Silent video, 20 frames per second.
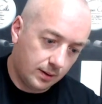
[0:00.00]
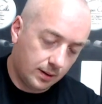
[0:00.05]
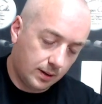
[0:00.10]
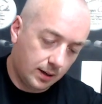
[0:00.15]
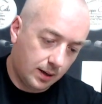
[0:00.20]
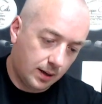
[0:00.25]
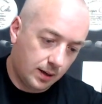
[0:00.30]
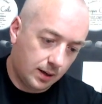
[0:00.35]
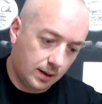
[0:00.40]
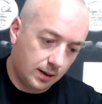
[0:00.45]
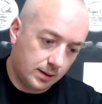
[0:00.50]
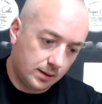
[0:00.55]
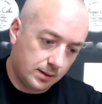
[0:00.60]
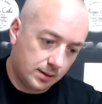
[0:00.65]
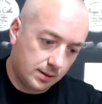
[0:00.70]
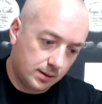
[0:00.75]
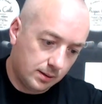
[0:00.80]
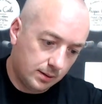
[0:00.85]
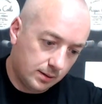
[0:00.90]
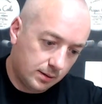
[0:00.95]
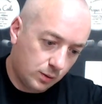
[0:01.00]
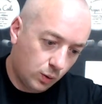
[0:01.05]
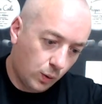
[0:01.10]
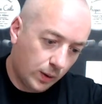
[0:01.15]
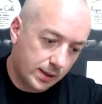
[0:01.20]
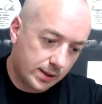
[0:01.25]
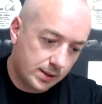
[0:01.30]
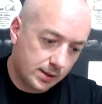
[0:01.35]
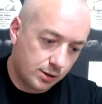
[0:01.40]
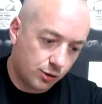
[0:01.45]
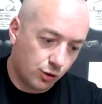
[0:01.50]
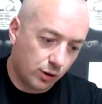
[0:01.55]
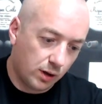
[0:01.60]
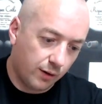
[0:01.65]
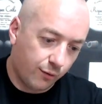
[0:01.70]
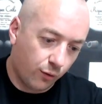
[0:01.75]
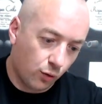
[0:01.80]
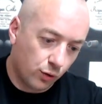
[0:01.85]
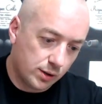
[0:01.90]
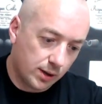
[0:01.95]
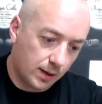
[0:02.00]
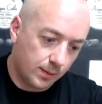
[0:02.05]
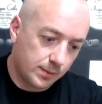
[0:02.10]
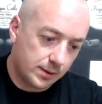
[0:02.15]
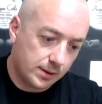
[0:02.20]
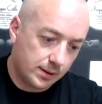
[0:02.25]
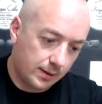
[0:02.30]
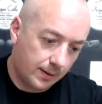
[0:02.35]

and twist 3 or 4 times.